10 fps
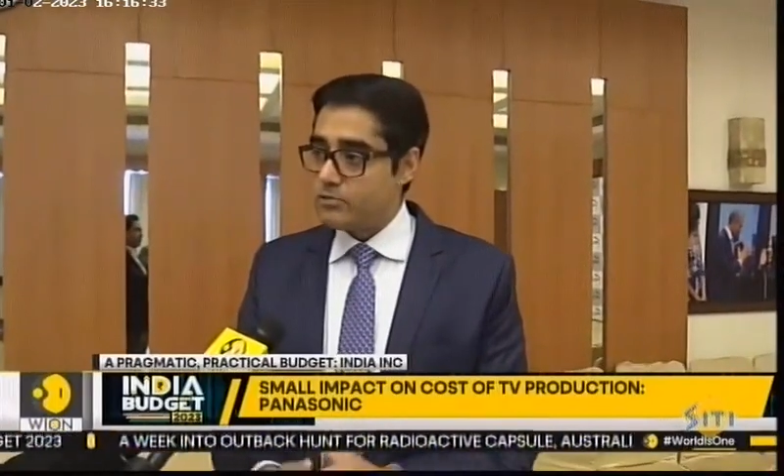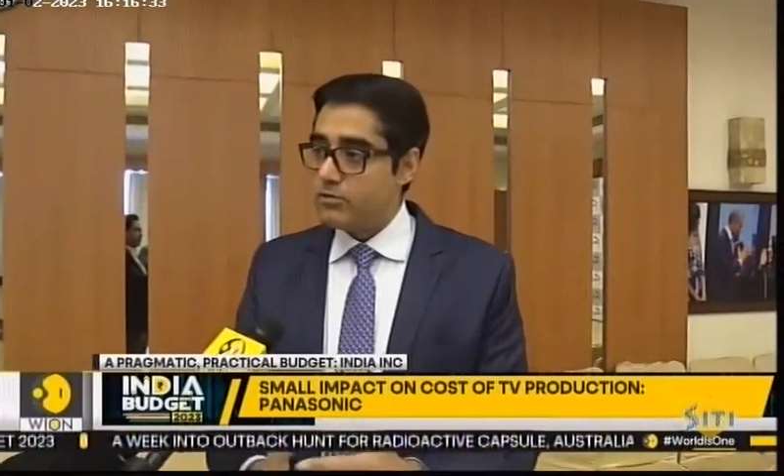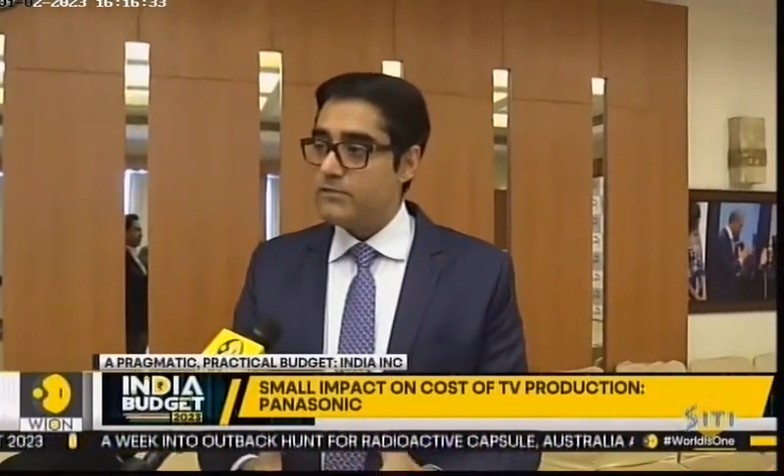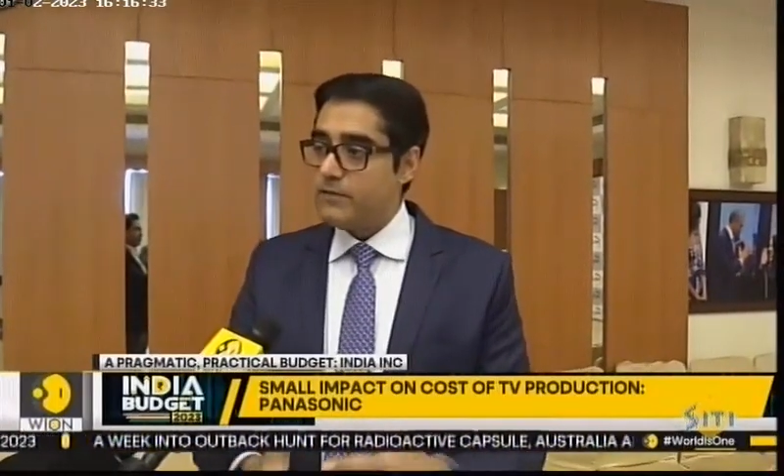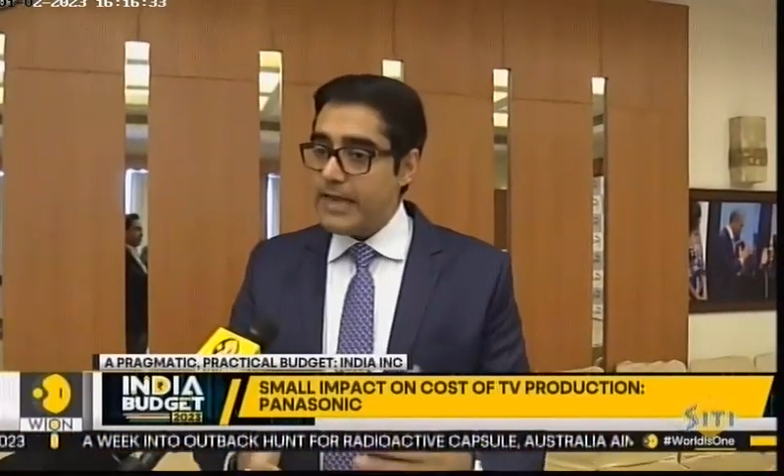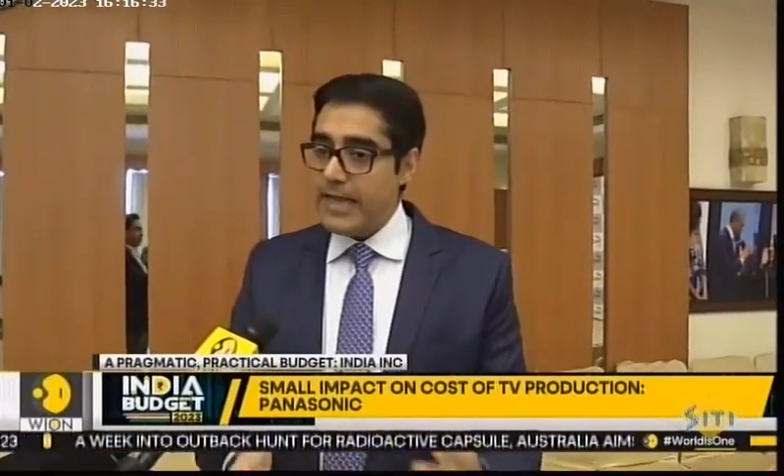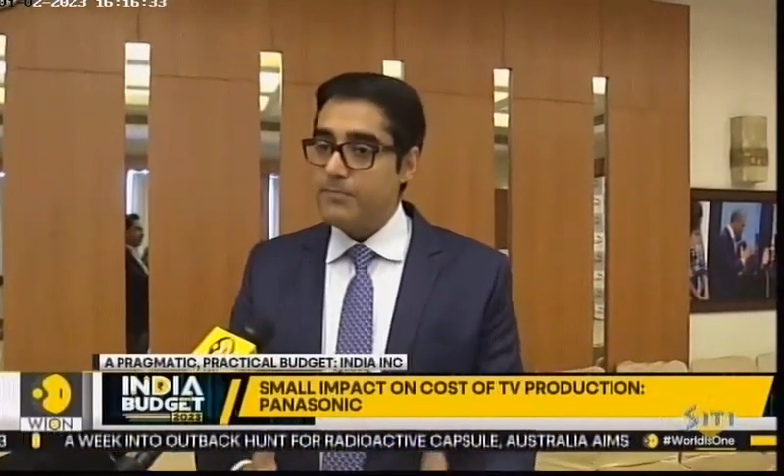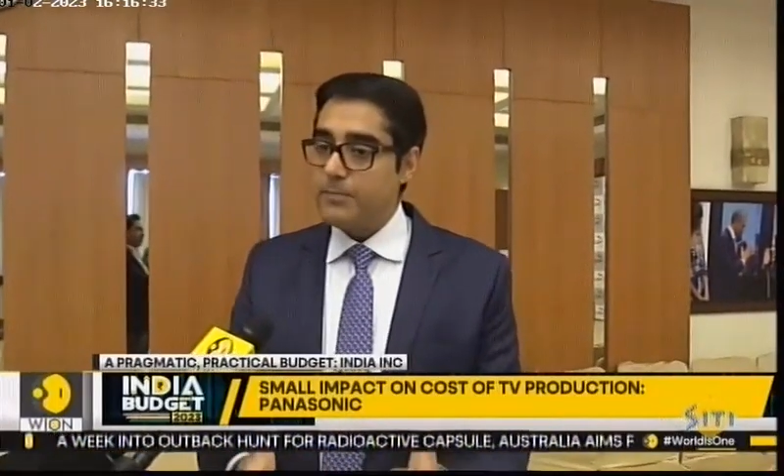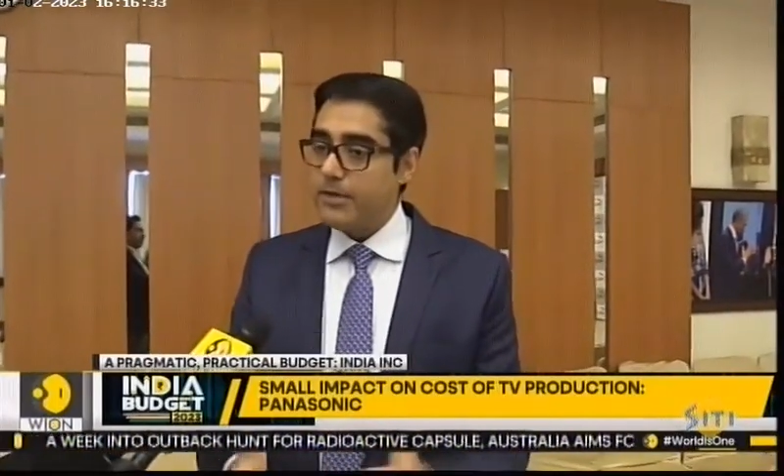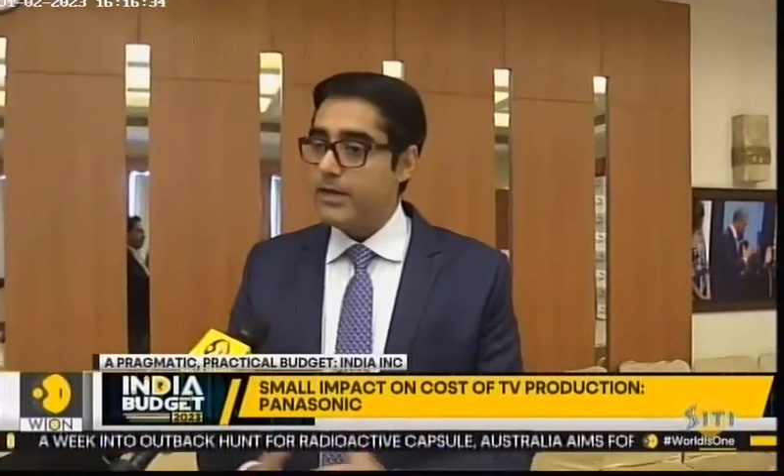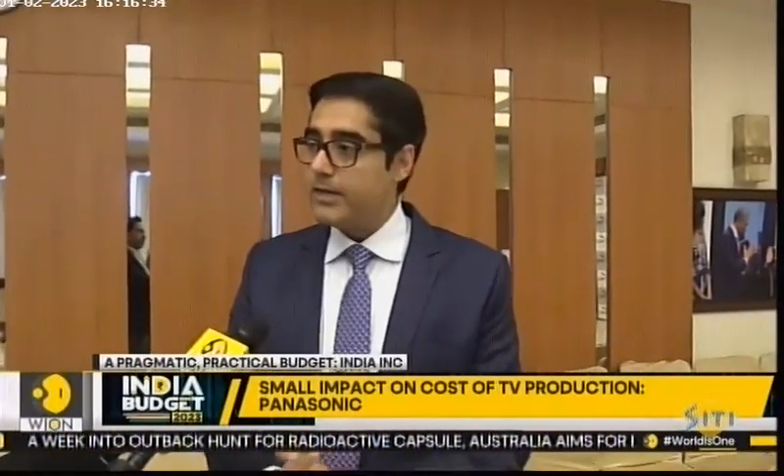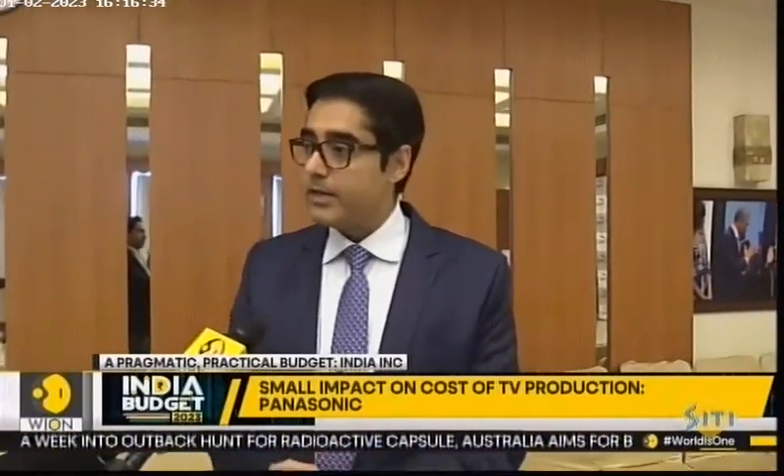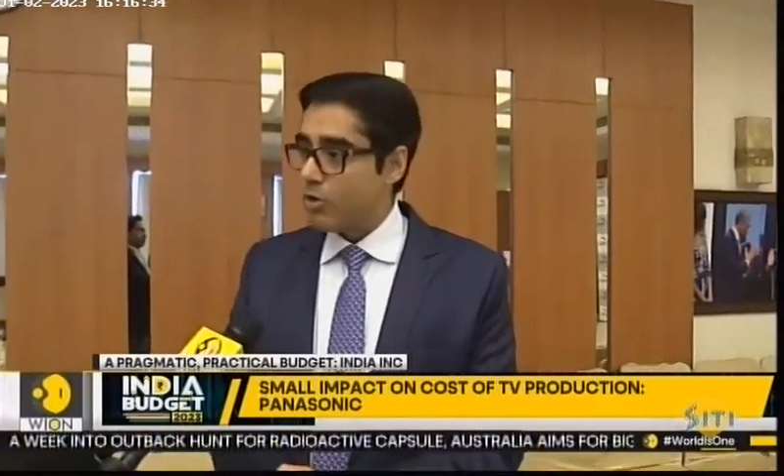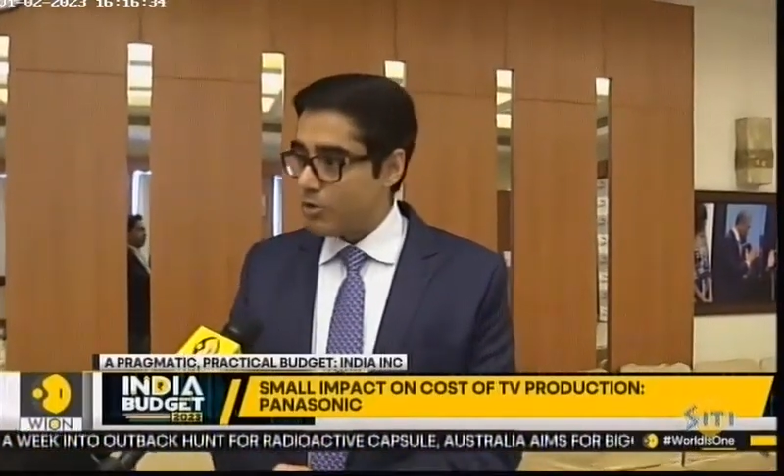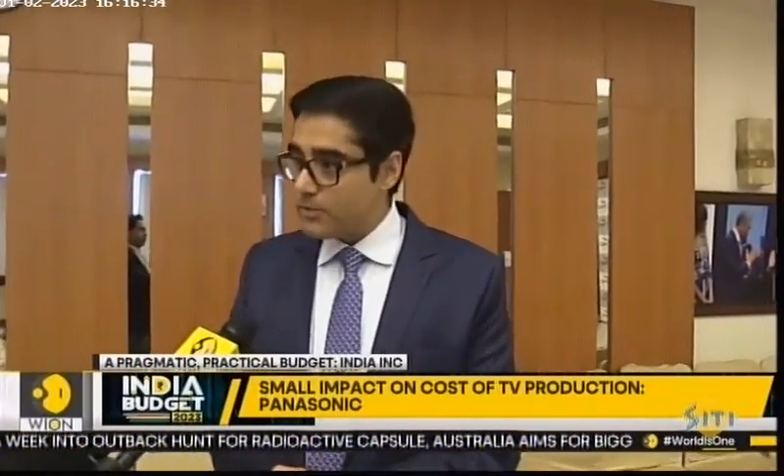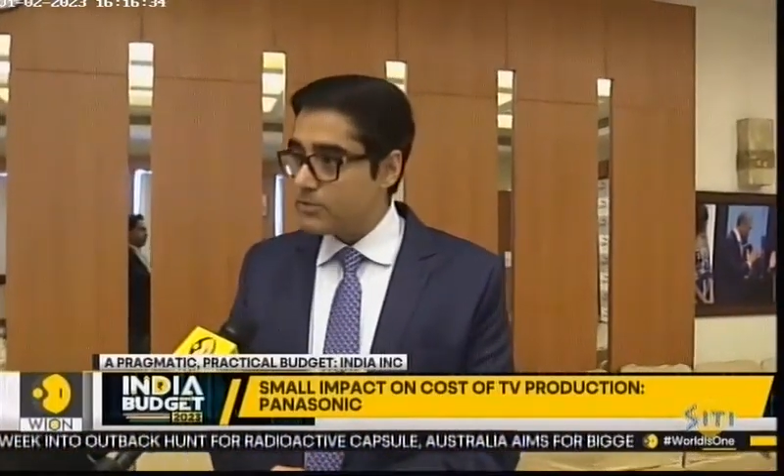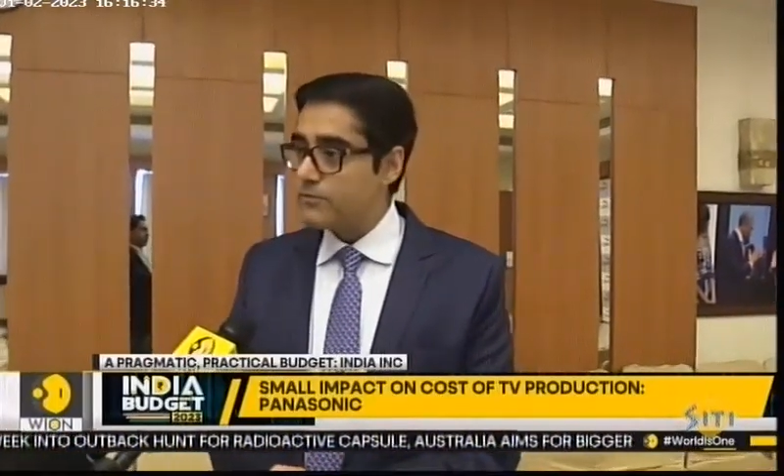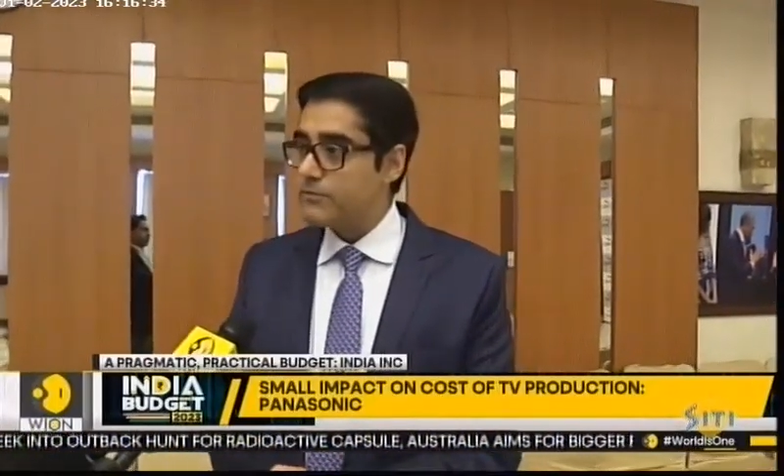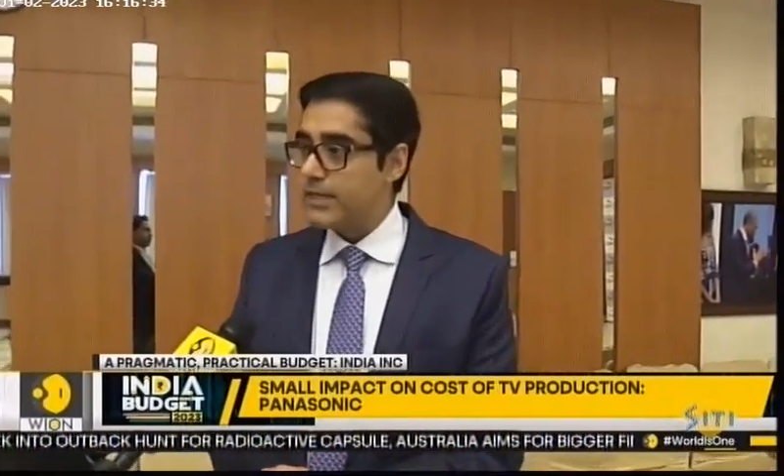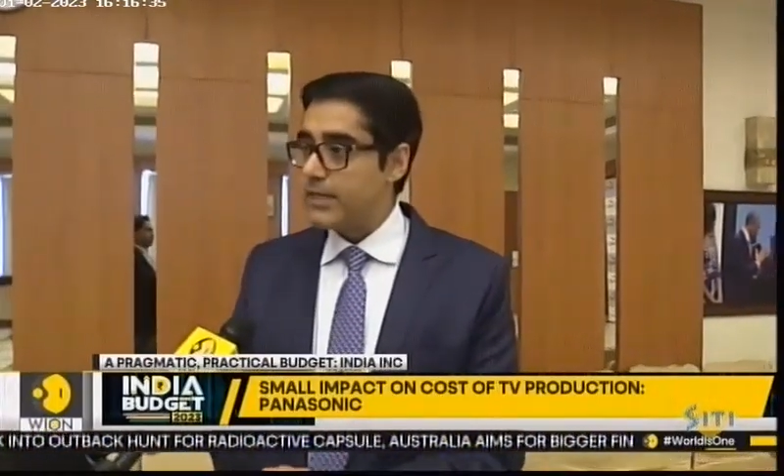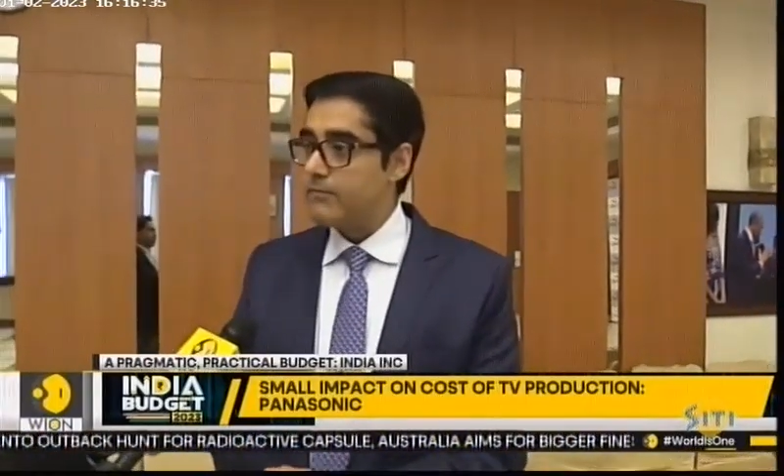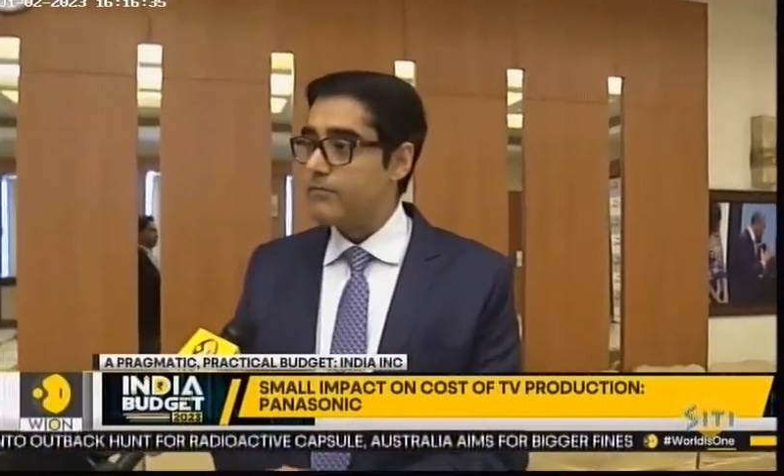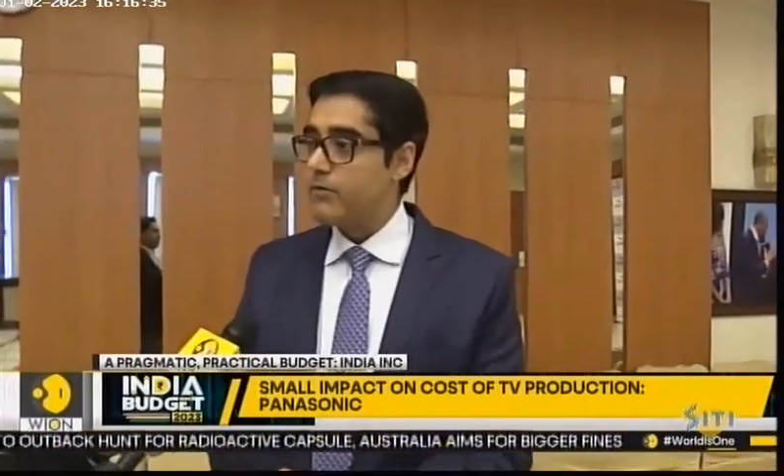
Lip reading: So this will help create economies of scale